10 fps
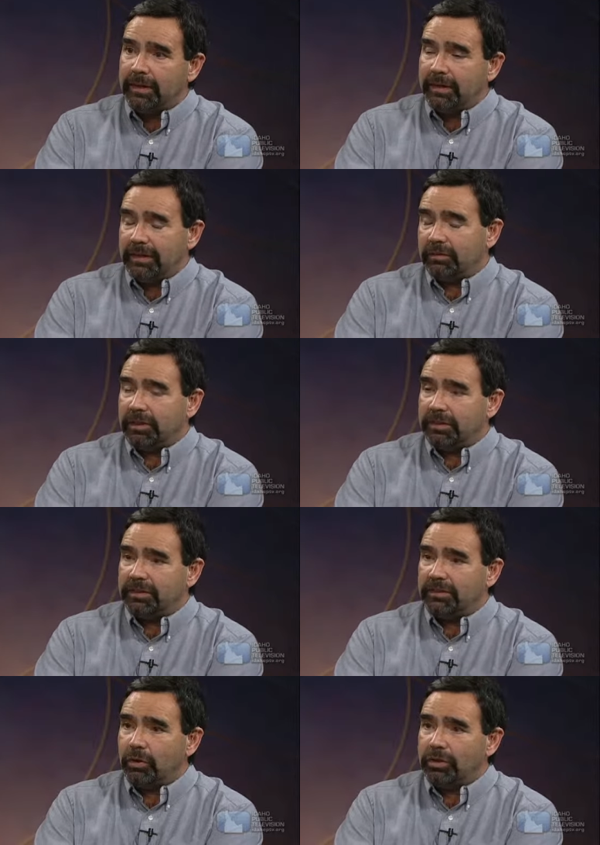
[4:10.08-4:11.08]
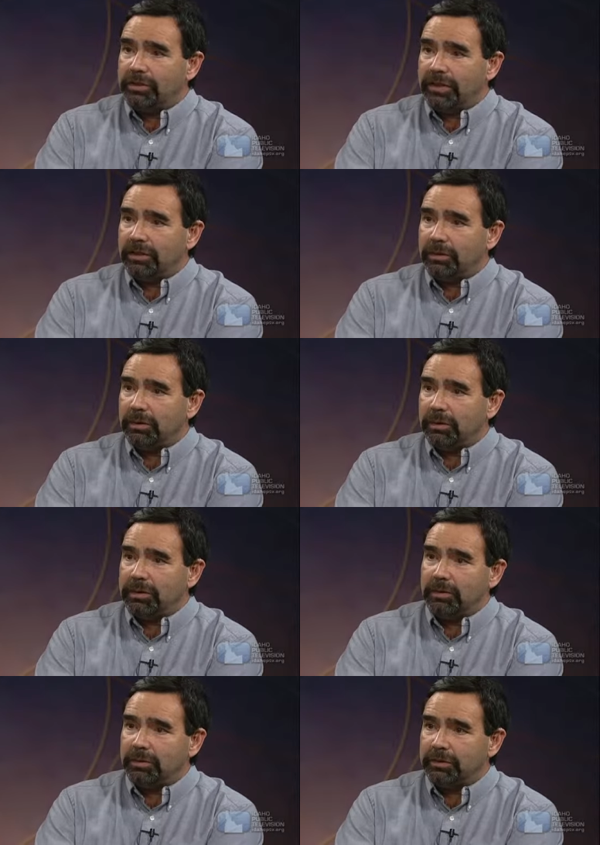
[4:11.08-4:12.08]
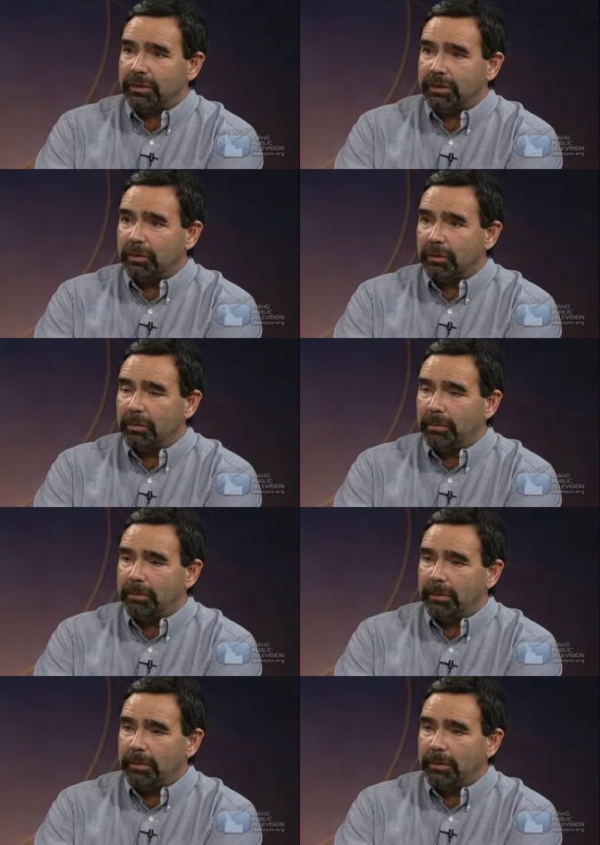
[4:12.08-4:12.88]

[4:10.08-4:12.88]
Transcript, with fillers: And I, well, I said, of course I do. You know, he was uh, the, the,